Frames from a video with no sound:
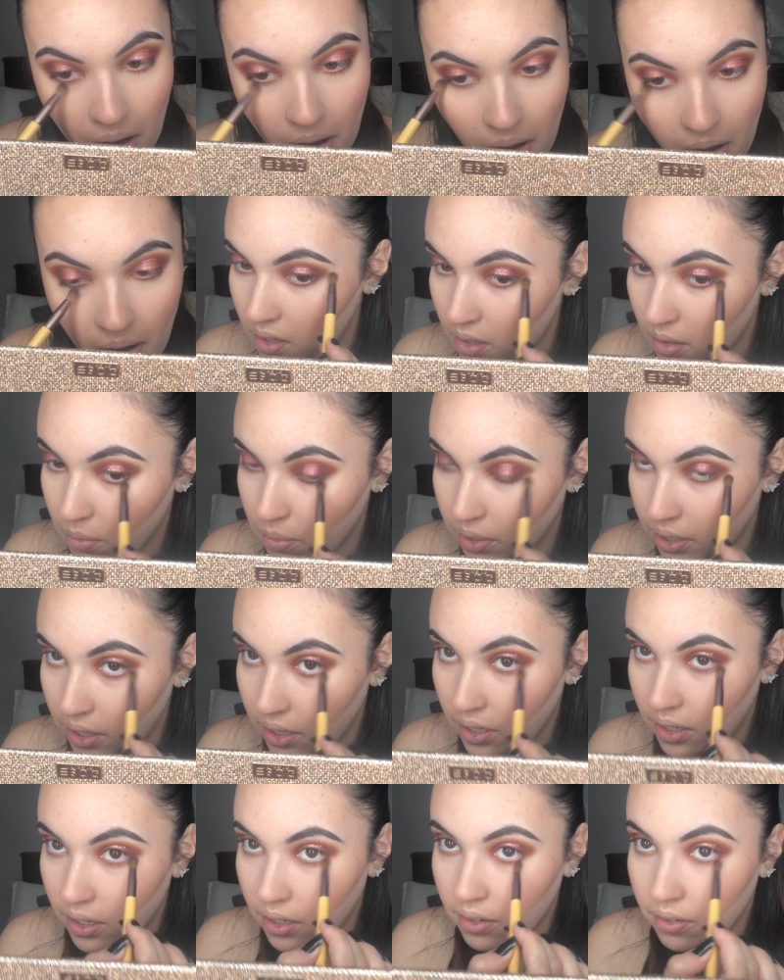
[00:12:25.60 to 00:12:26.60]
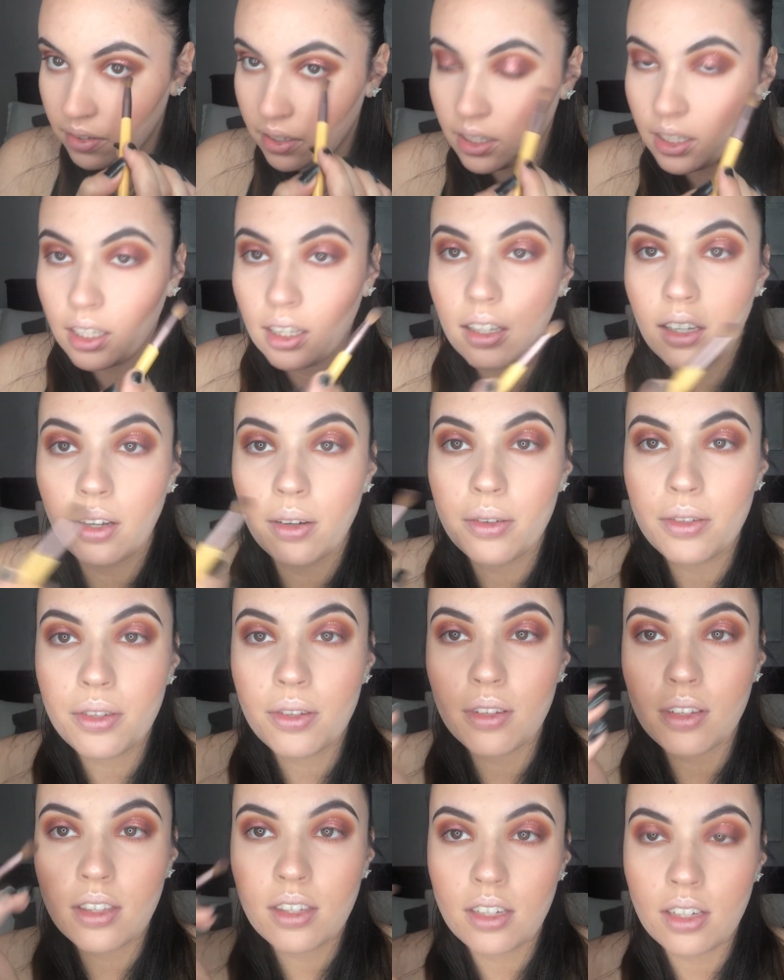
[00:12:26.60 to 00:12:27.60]
So bringing her really low, as you
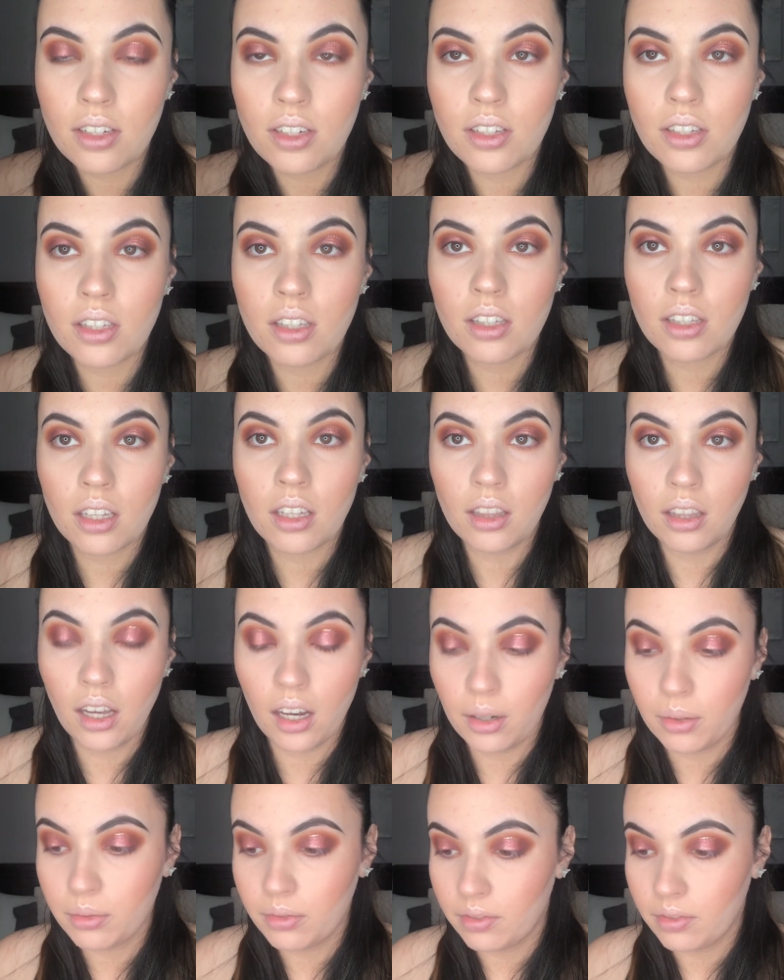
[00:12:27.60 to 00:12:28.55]
can see she's low.